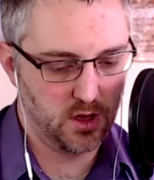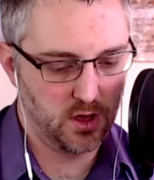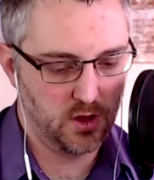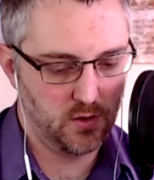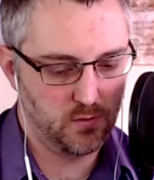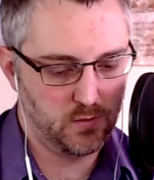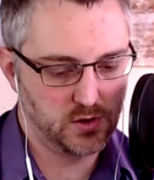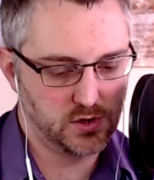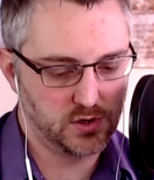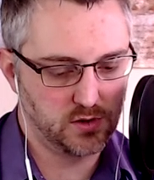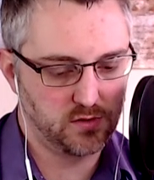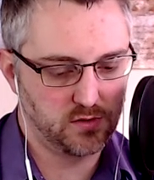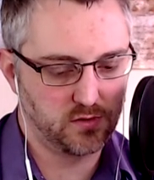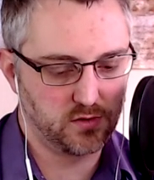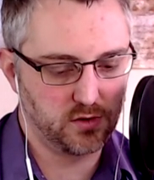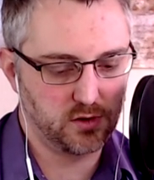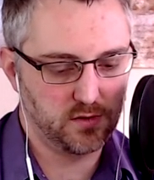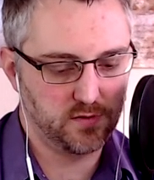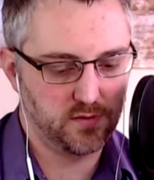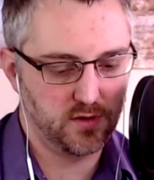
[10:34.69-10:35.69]
we should
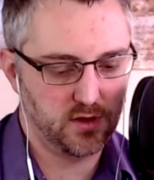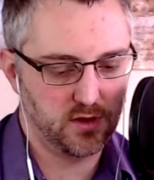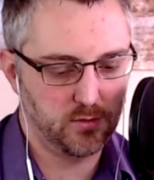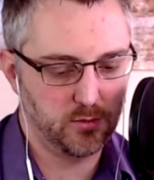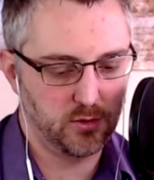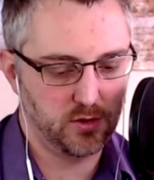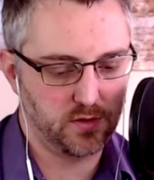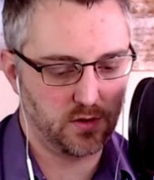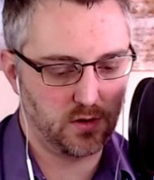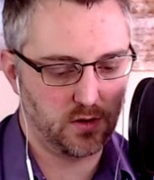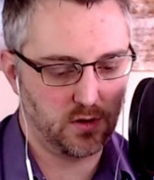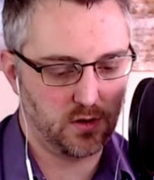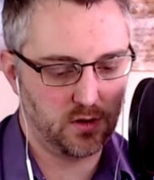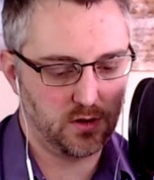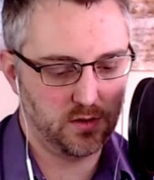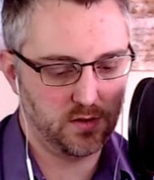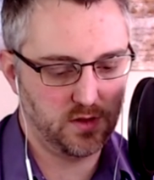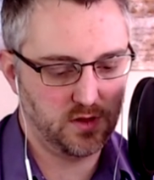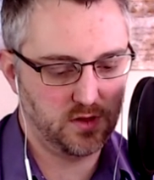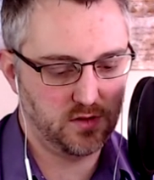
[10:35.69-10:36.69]
serve Him with all
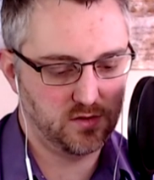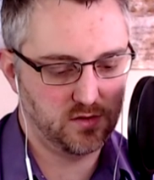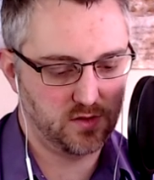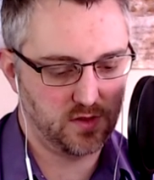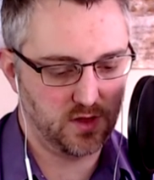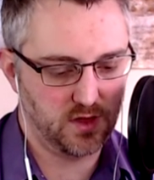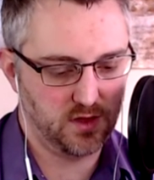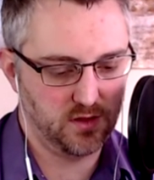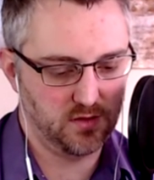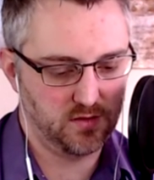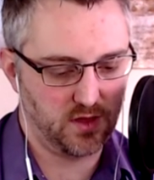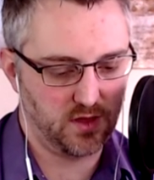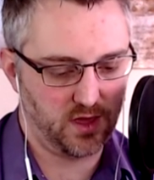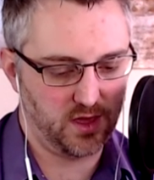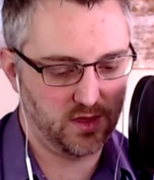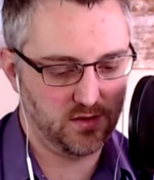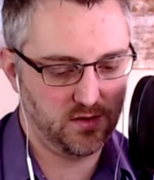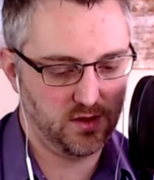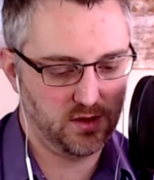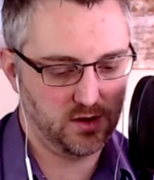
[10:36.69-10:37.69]
these things
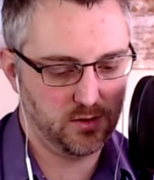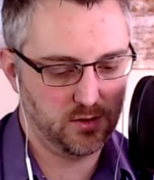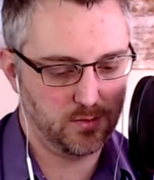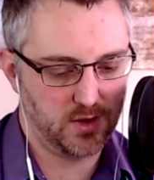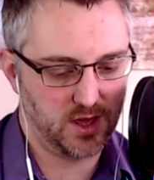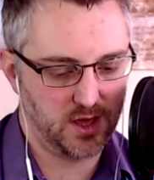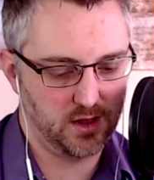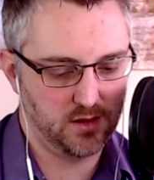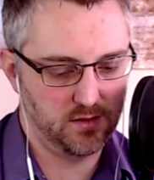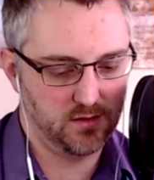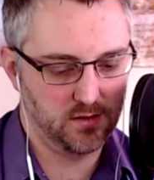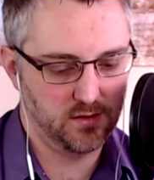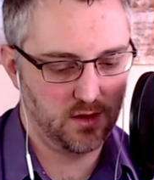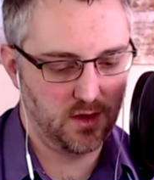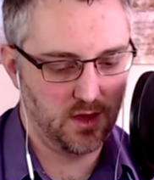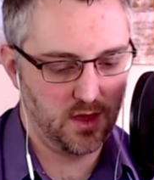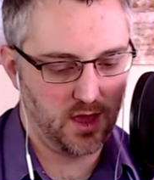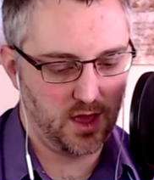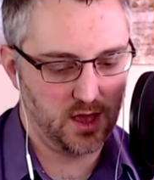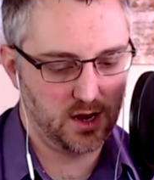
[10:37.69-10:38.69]
as He demands
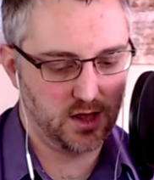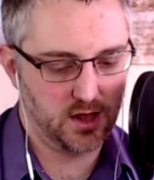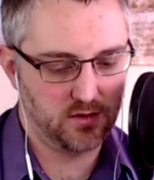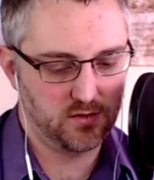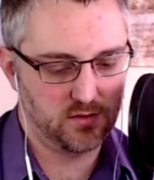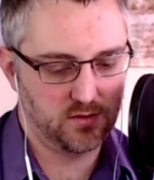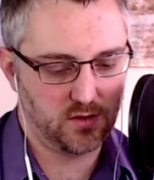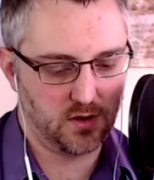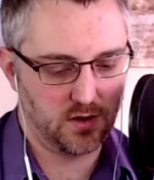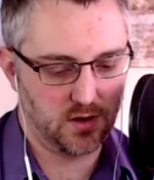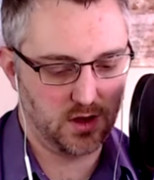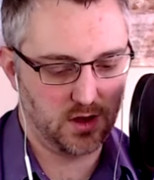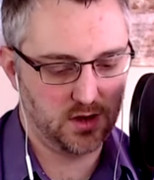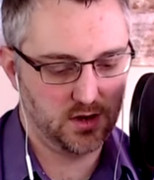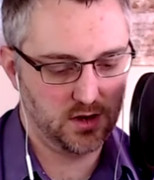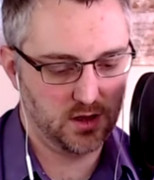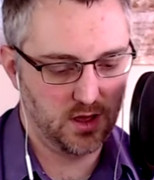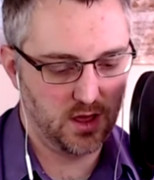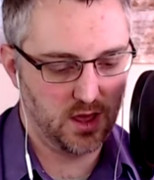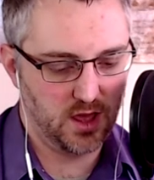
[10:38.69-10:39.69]
and has taught
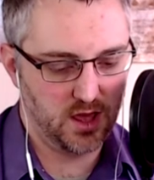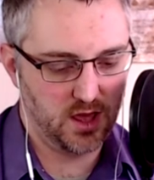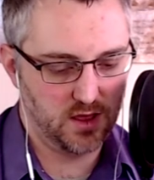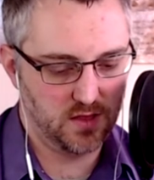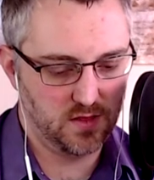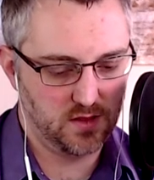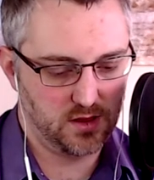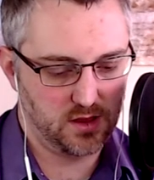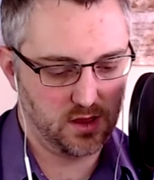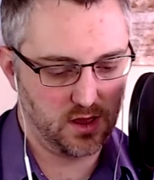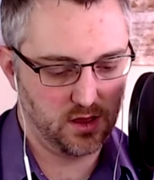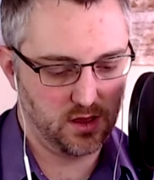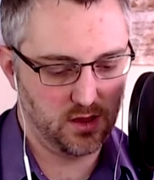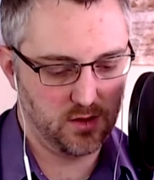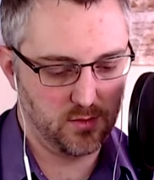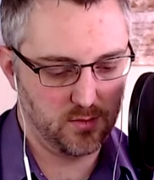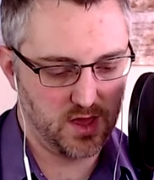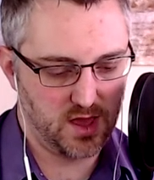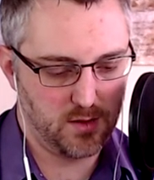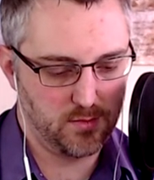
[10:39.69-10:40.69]
in the Ten
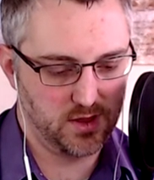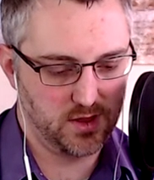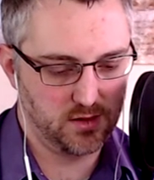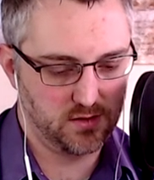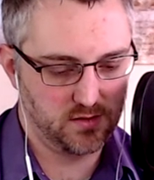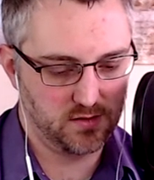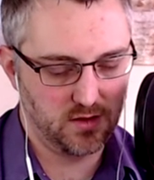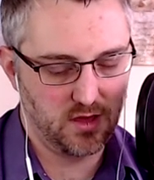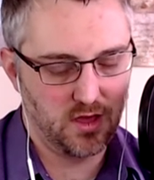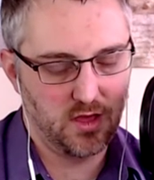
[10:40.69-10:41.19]
Commandments.